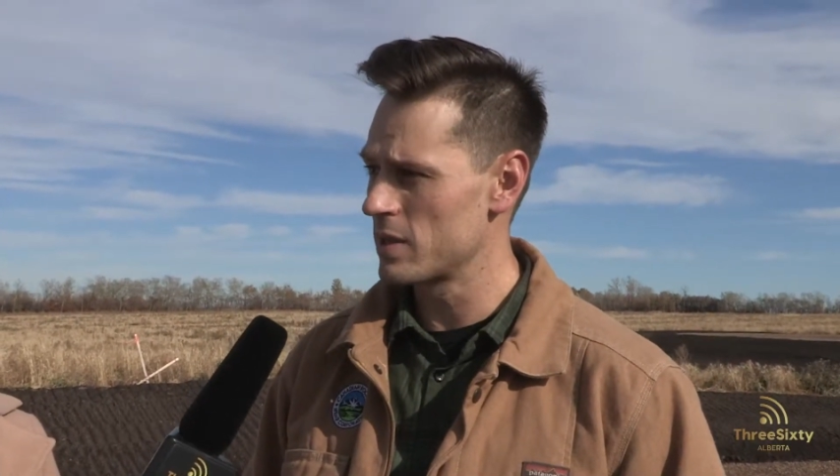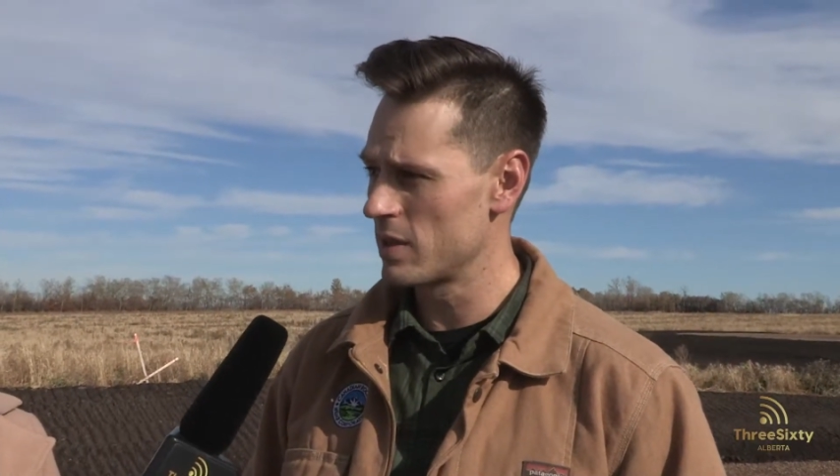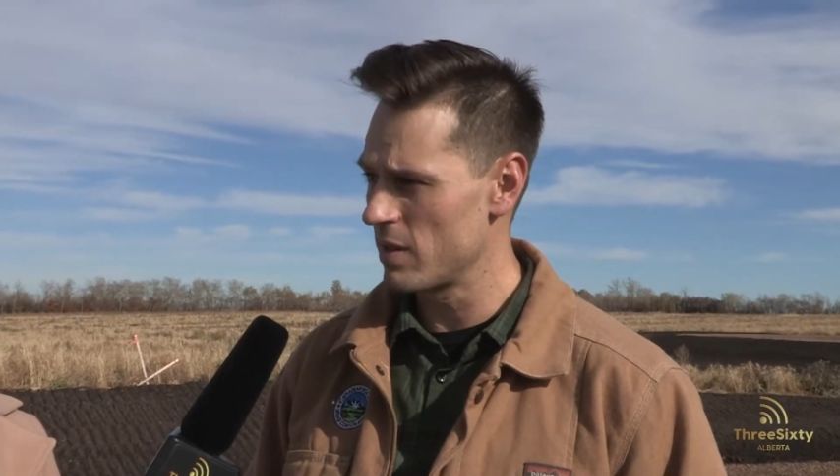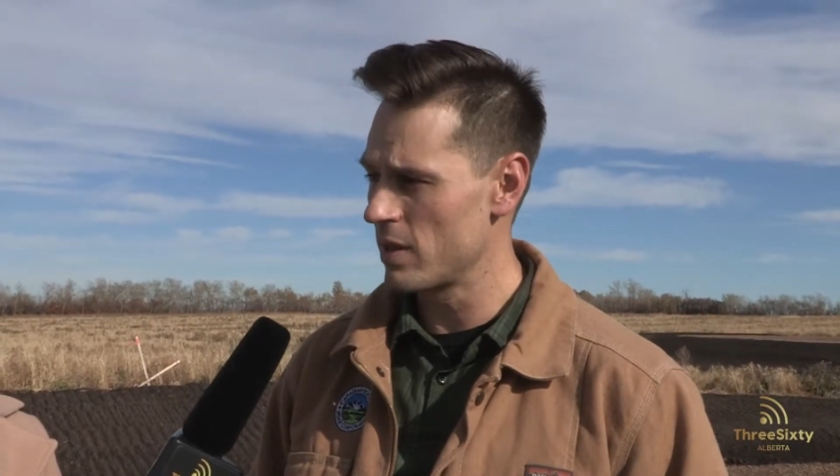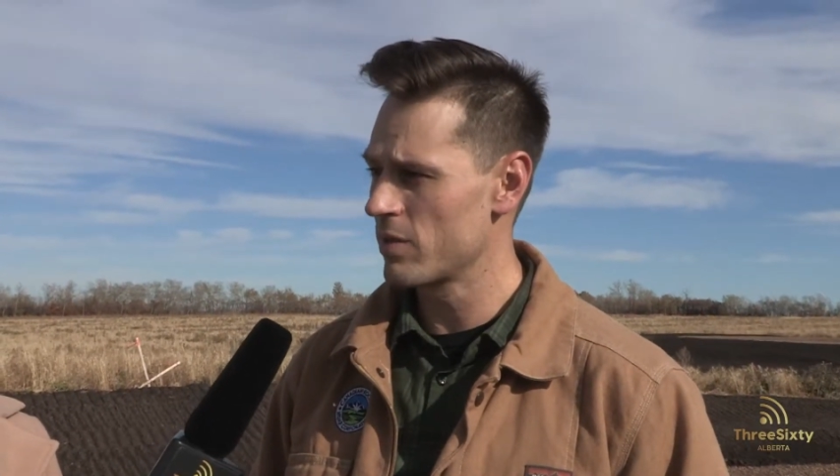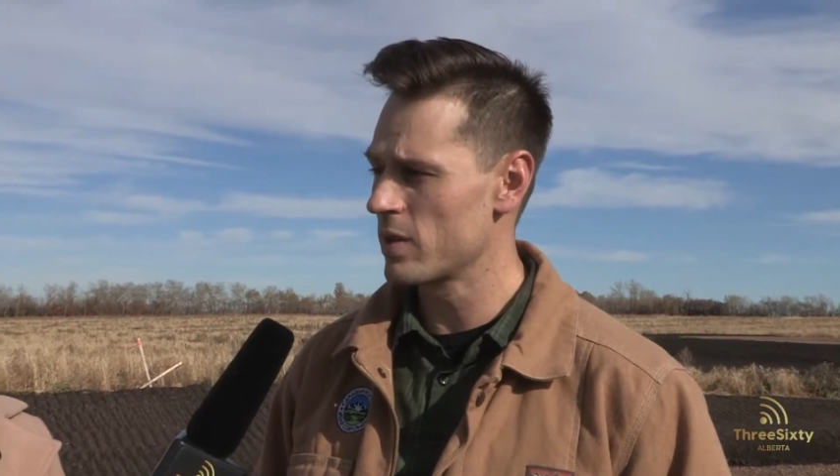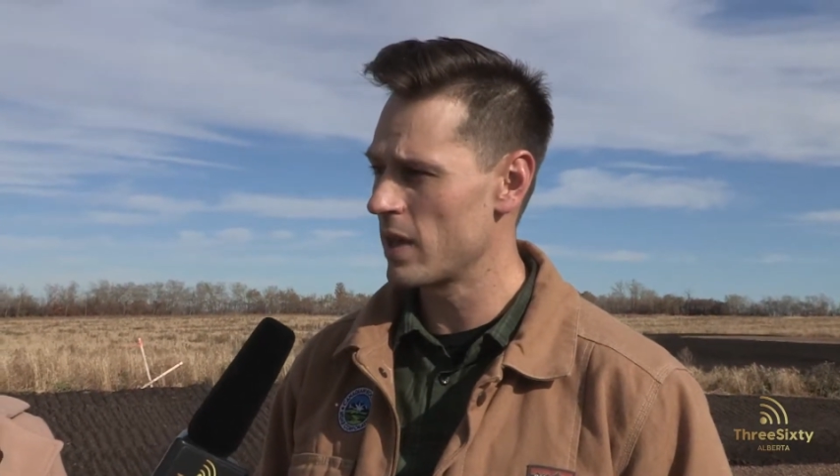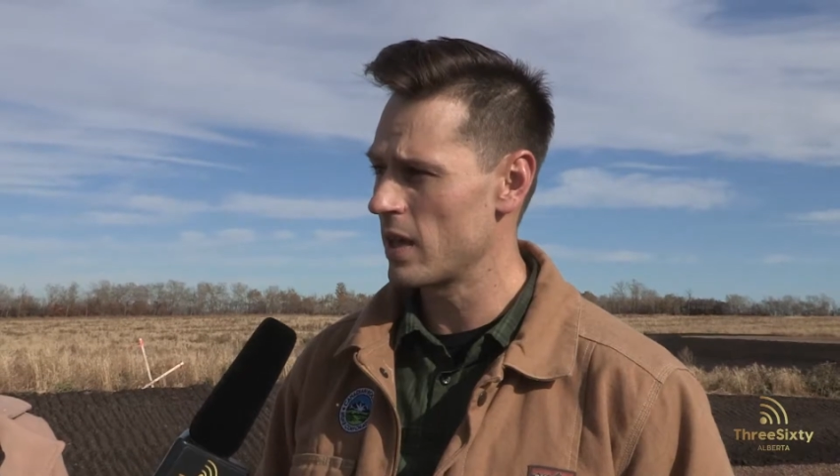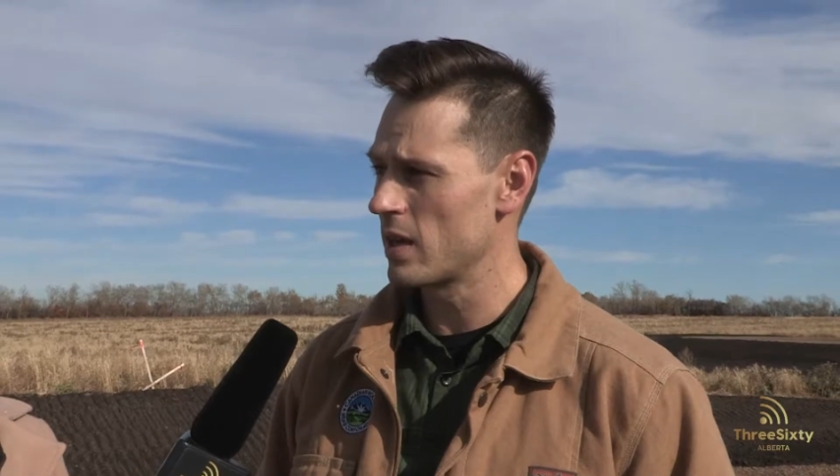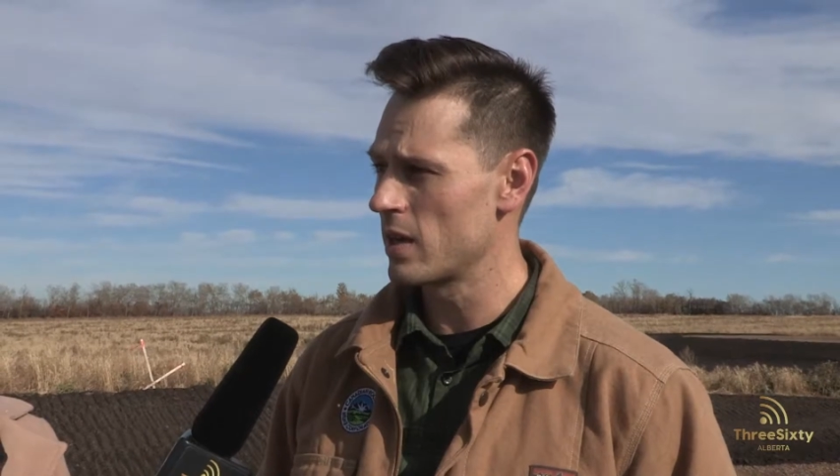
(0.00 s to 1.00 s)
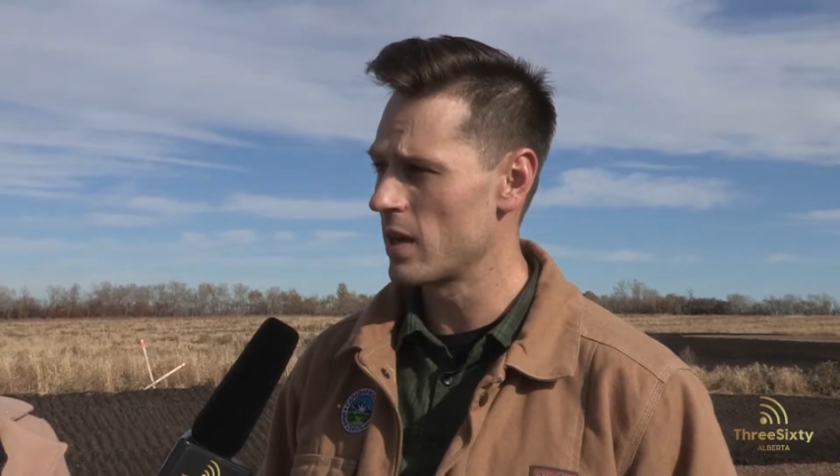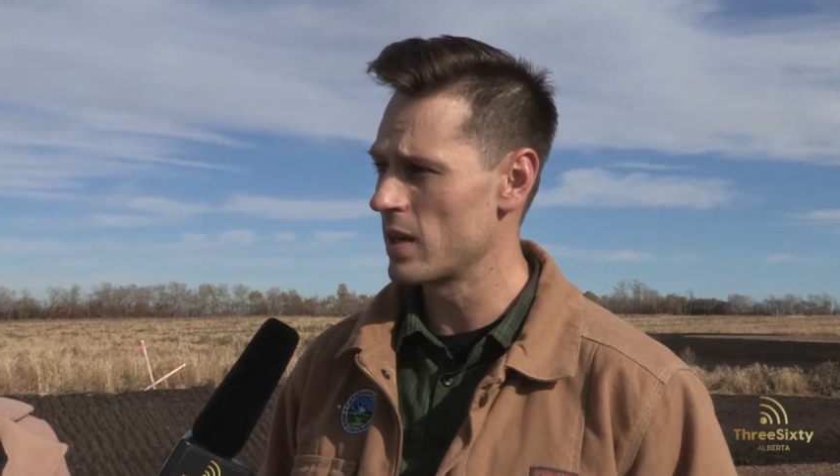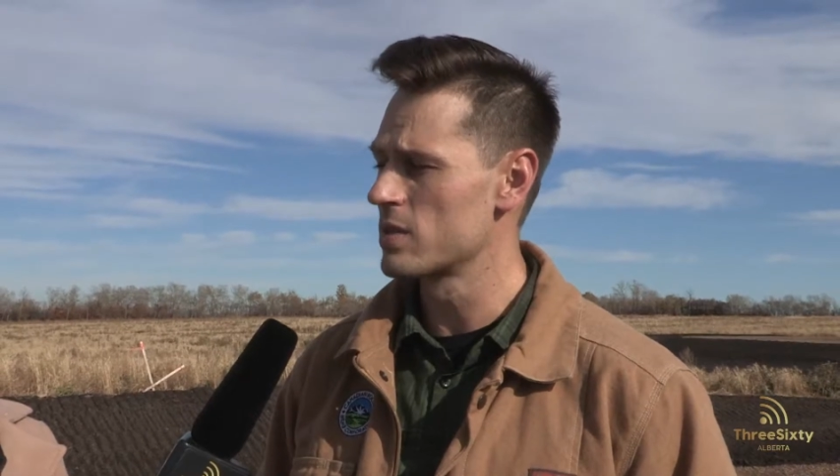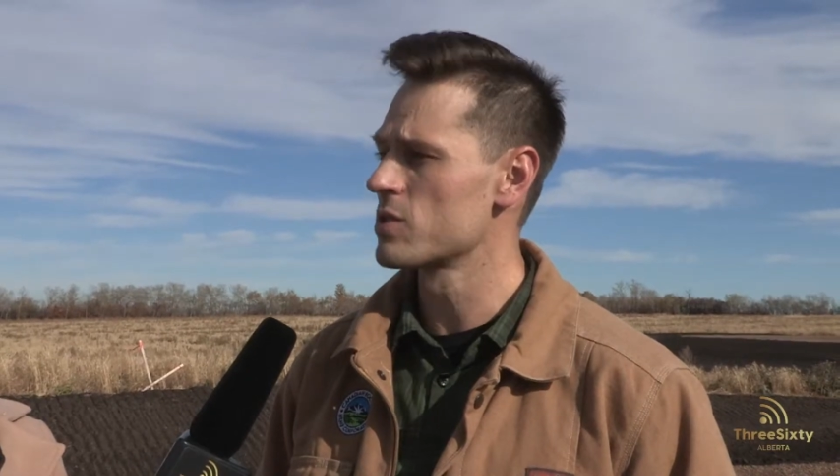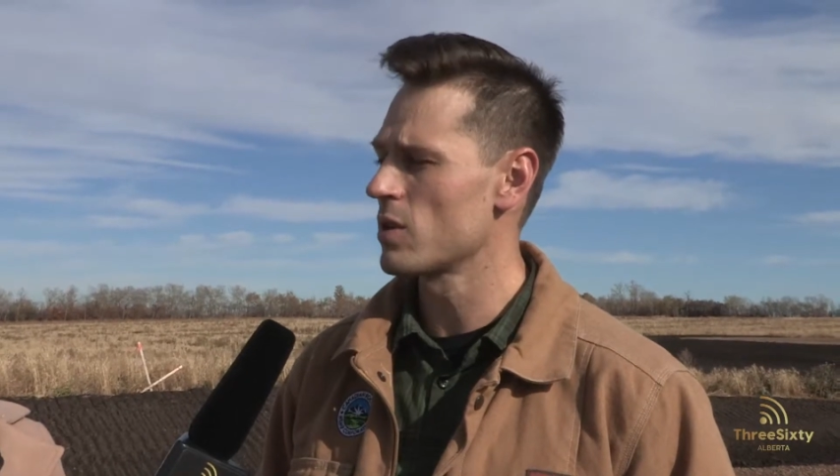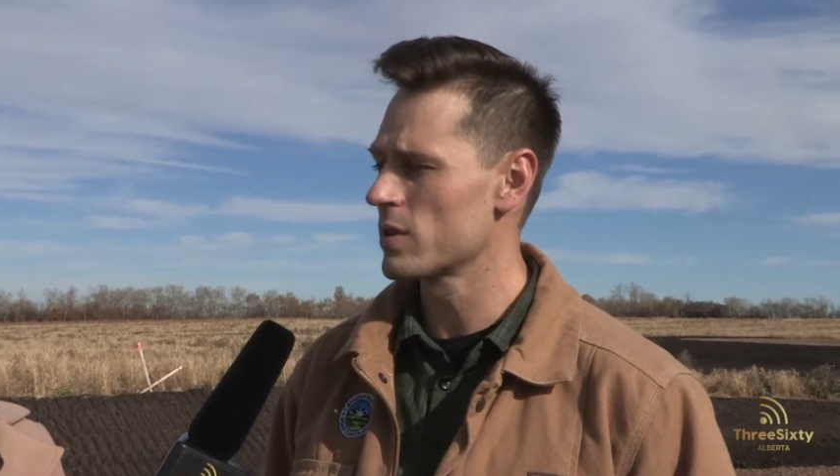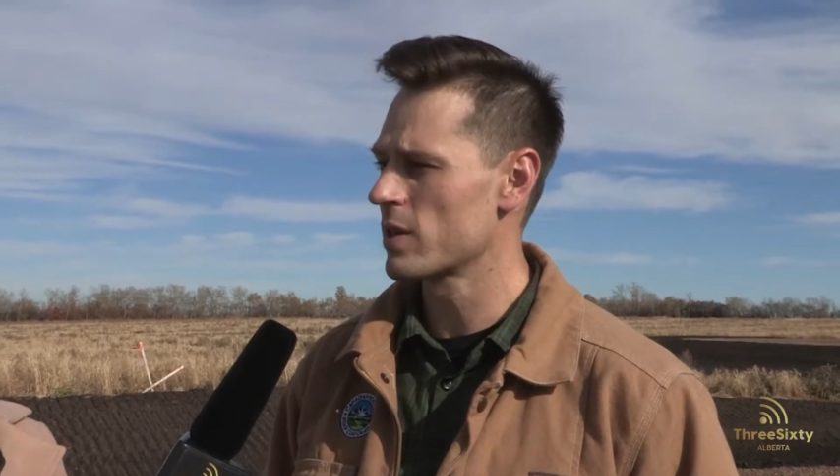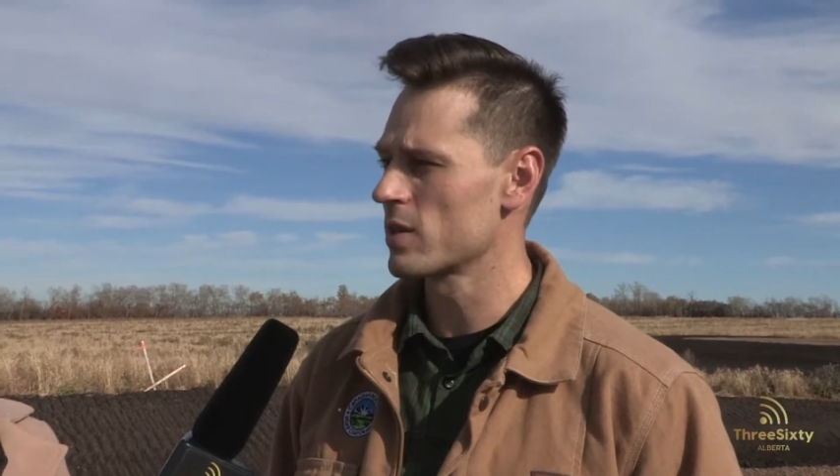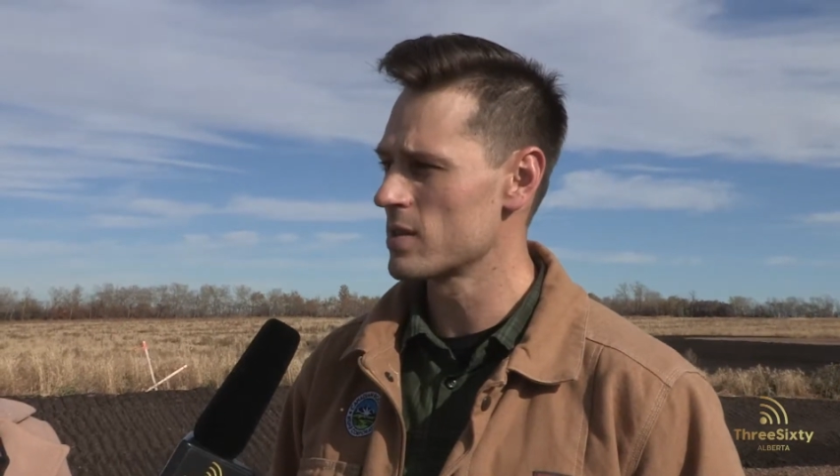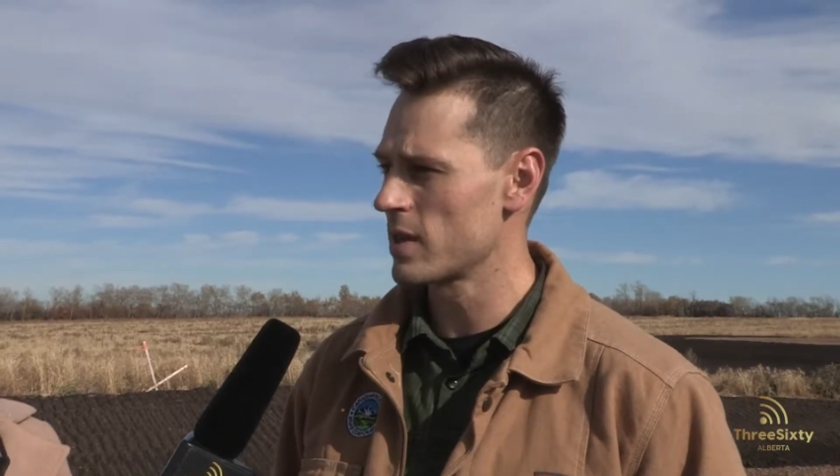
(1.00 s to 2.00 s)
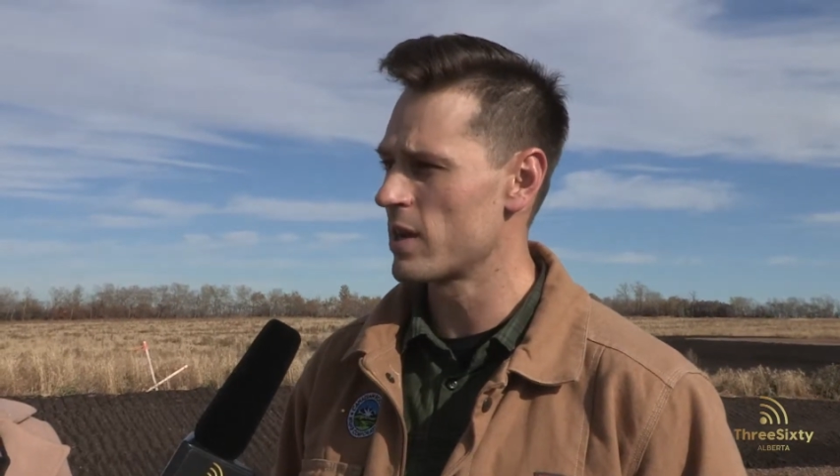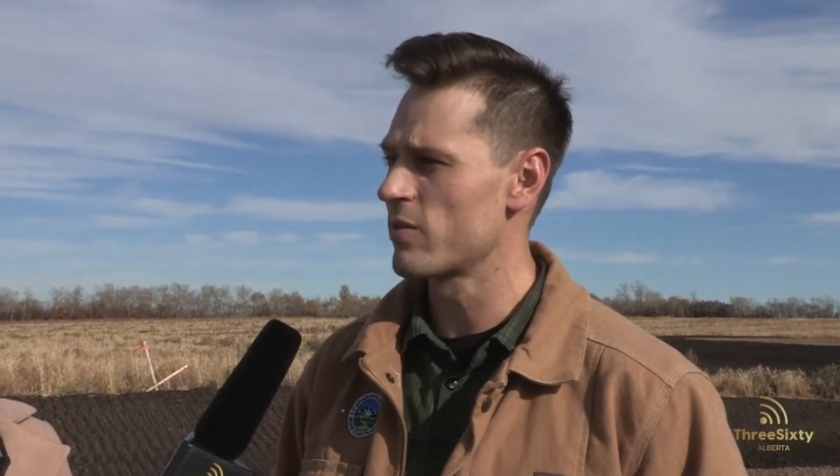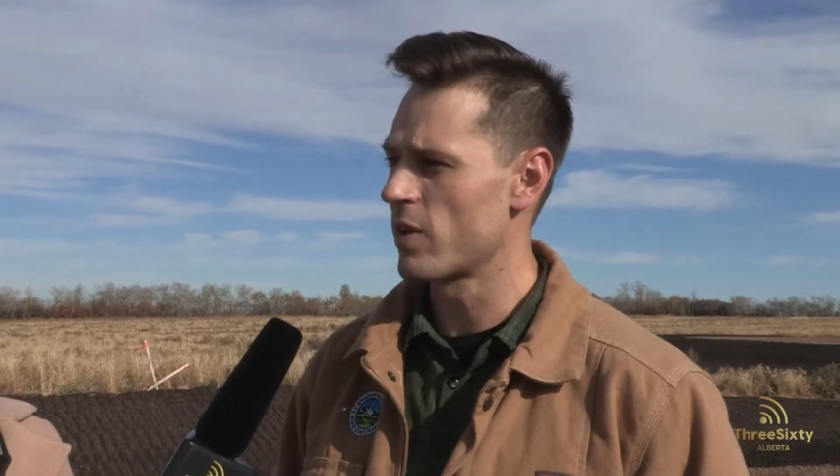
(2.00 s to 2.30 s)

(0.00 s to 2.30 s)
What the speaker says: delivered and installed here on site,